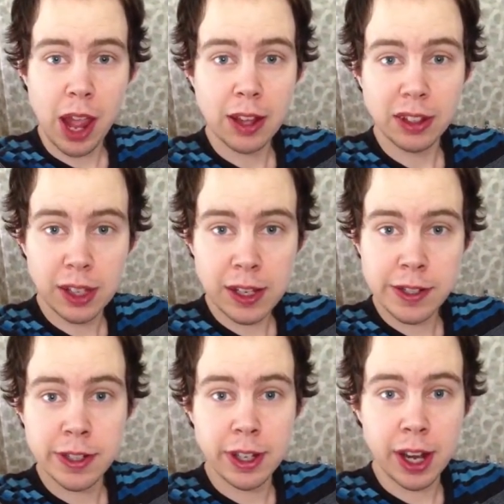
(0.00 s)
a
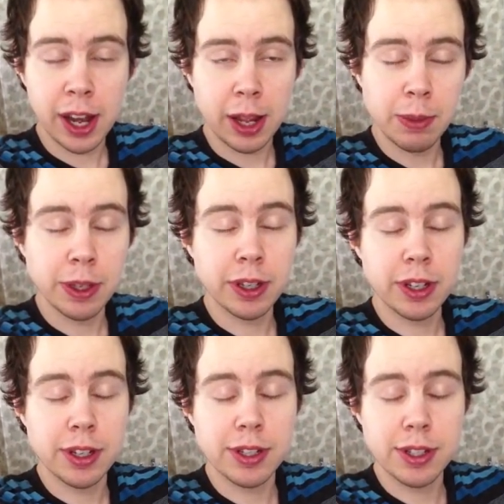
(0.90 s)
lazy eye
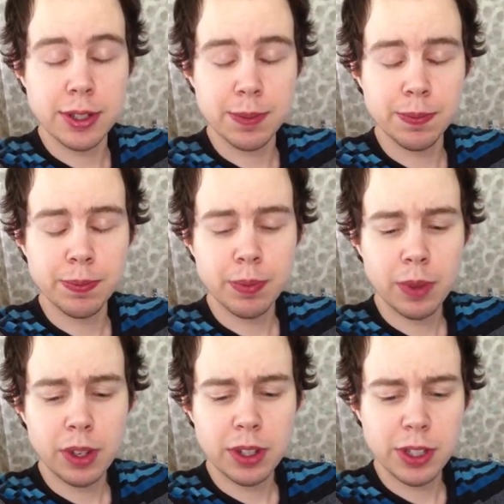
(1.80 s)
because,
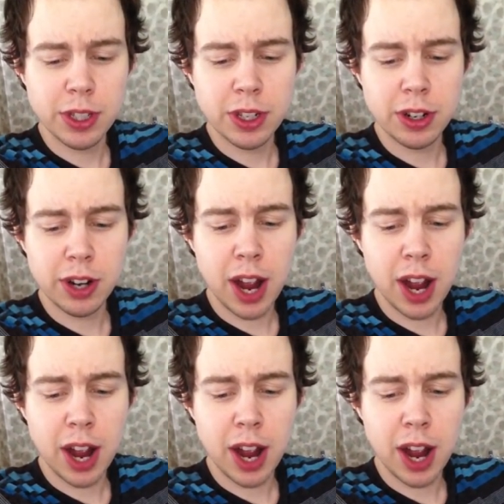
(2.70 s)
see, your